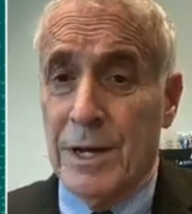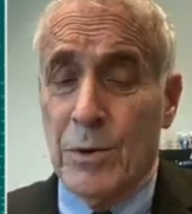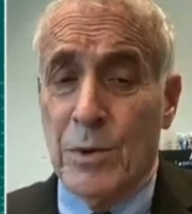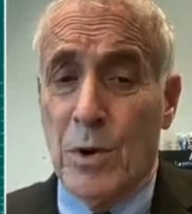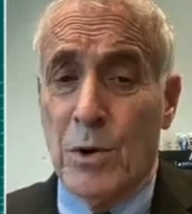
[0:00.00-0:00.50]
take
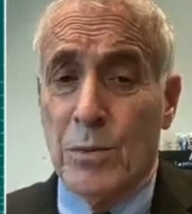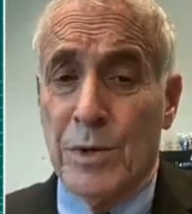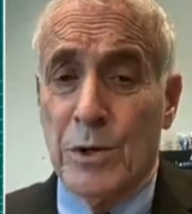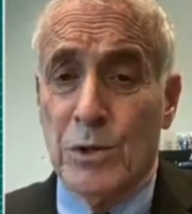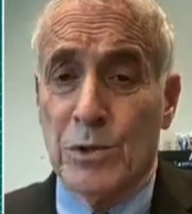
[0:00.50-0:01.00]
her own
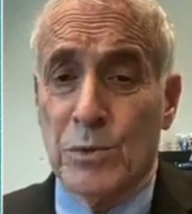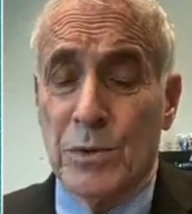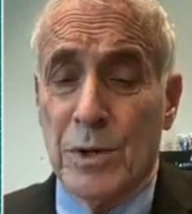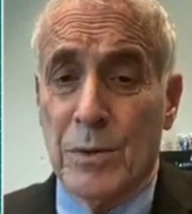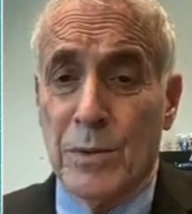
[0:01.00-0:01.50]
reduced
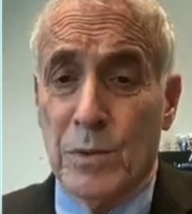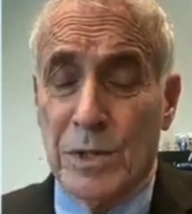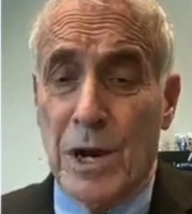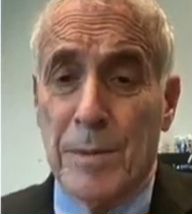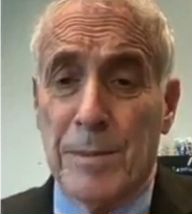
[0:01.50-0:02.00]
or
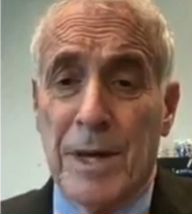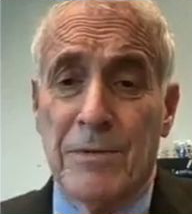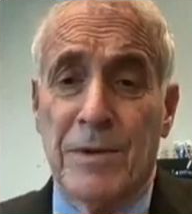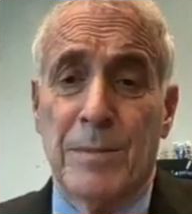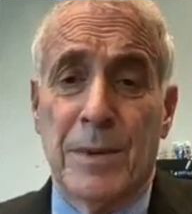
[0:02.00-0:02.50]
retirement
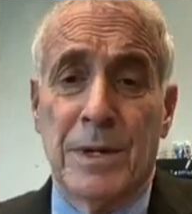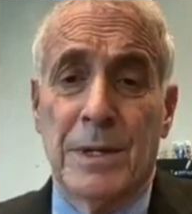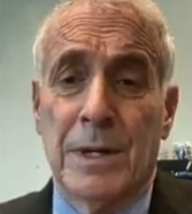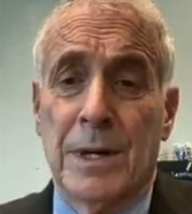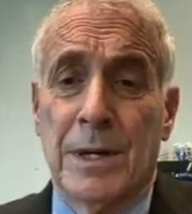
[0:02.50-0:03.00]
benefit,
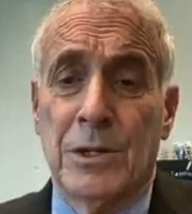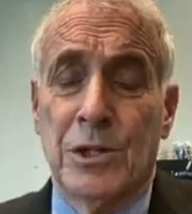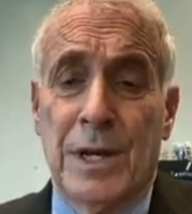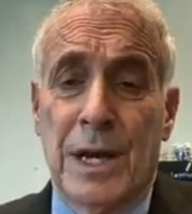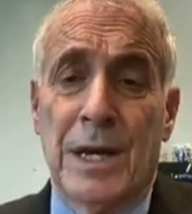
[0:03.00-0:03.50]
but
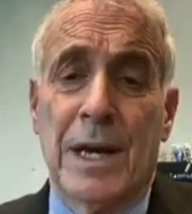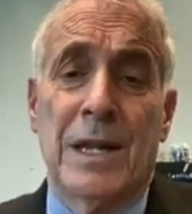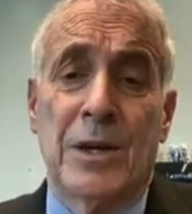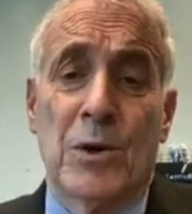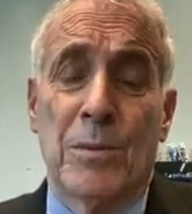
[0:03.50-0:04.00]
she can't get
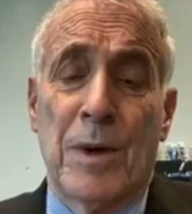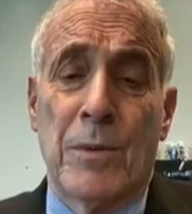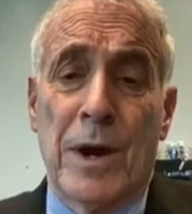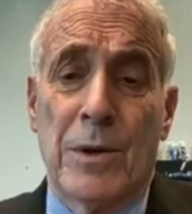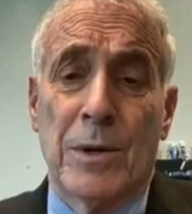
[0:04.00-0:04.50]
anything on my
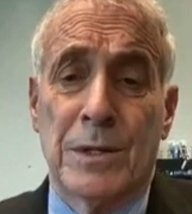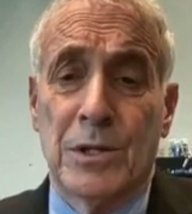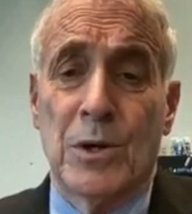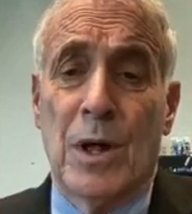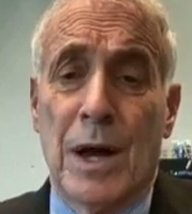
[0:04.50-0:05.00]
record
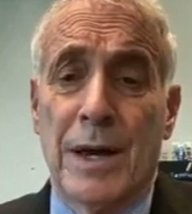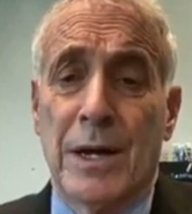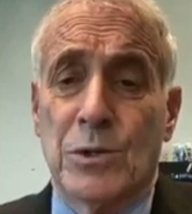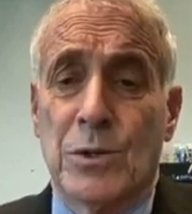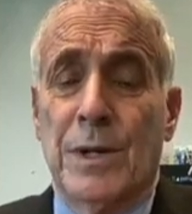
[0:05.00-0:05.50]
until I
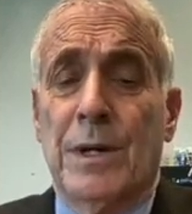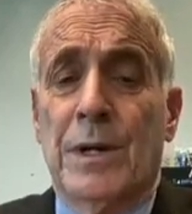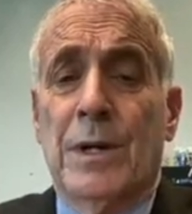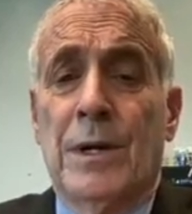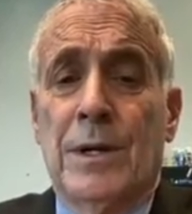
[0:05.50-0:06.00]

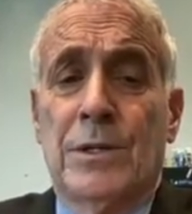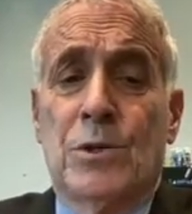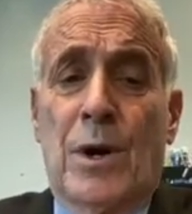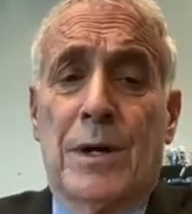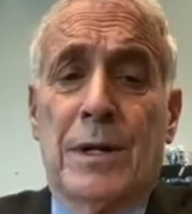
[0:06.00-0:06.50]
actually
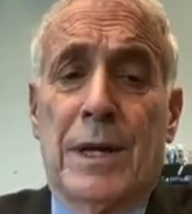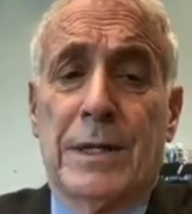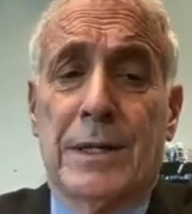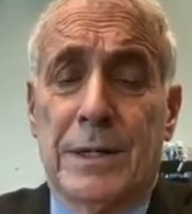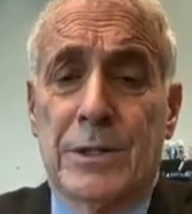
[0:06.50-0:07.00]
start
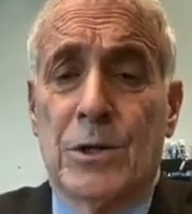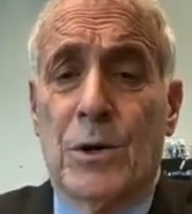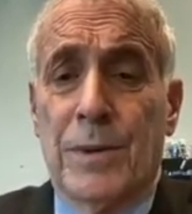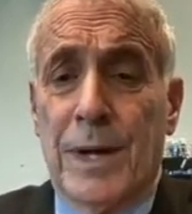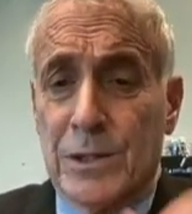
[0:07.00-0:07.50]
collecting.
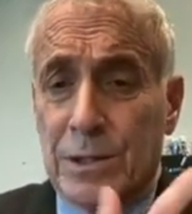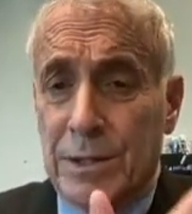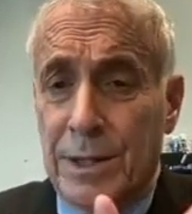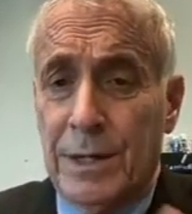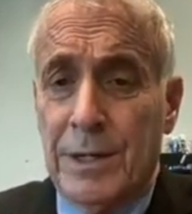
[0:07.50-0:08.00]
So
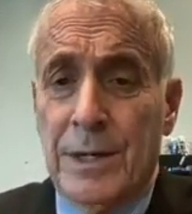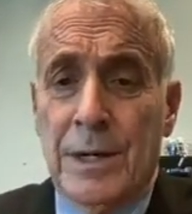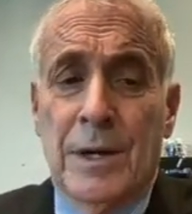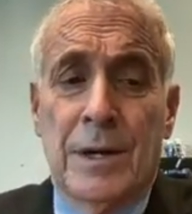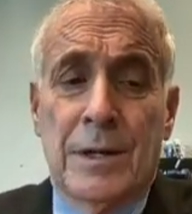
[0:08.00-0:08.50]
that's the
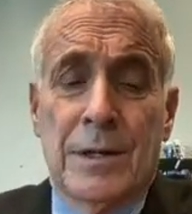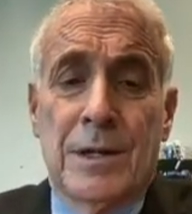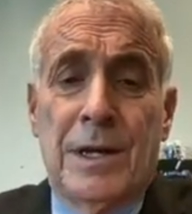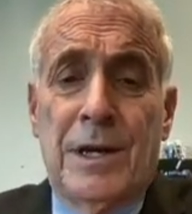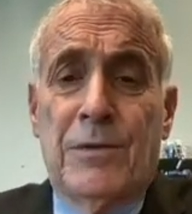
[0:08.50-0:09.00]

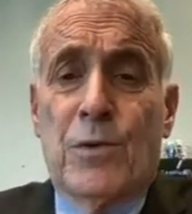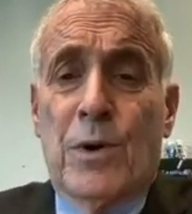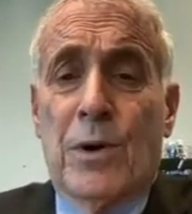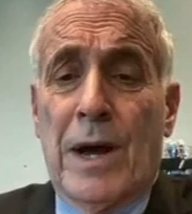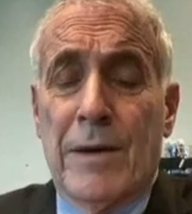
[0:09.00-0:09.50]
need
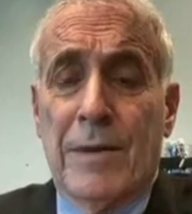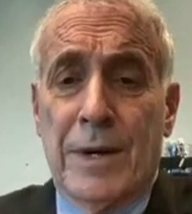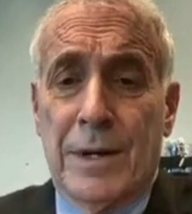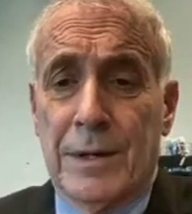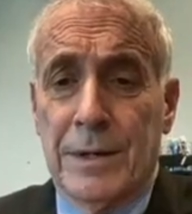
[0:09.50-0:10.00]
for
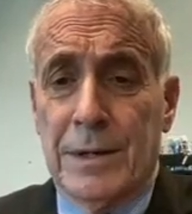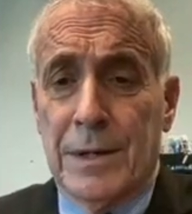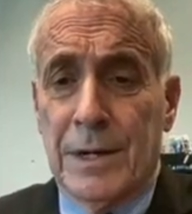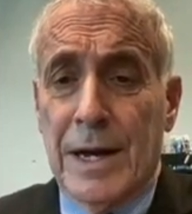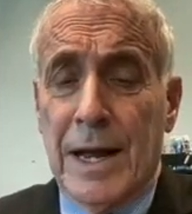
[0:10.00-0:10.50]
having
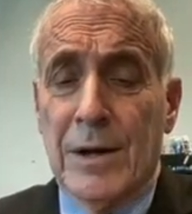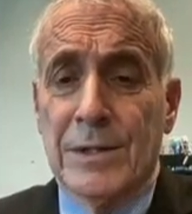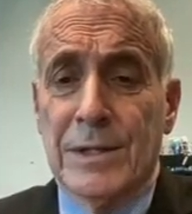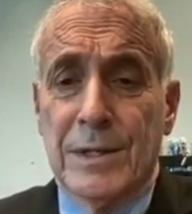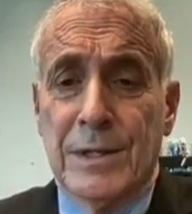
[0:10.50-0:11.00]
an
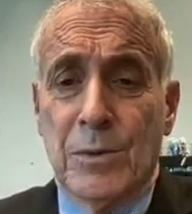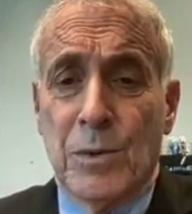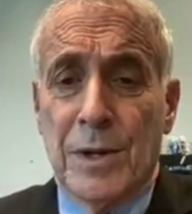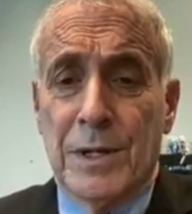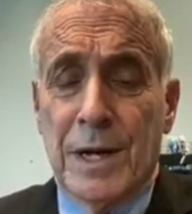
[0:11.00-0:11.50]
analysis that
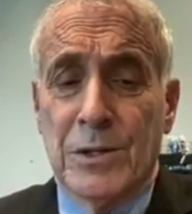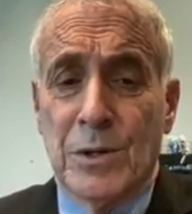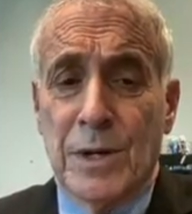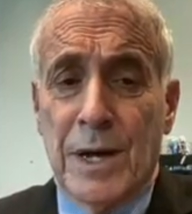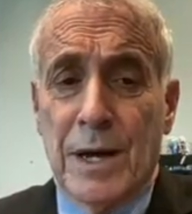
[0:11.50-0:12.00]
really takes
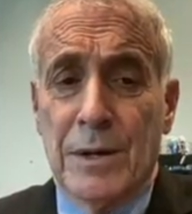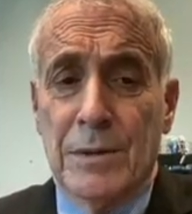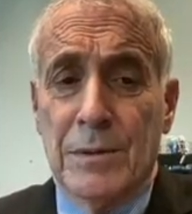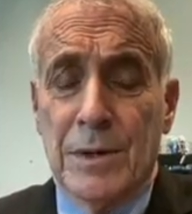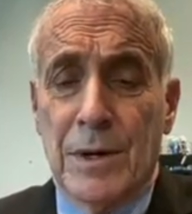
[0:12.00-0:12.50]
into
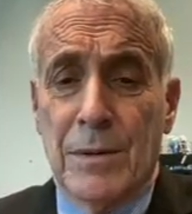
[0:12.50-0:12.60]
account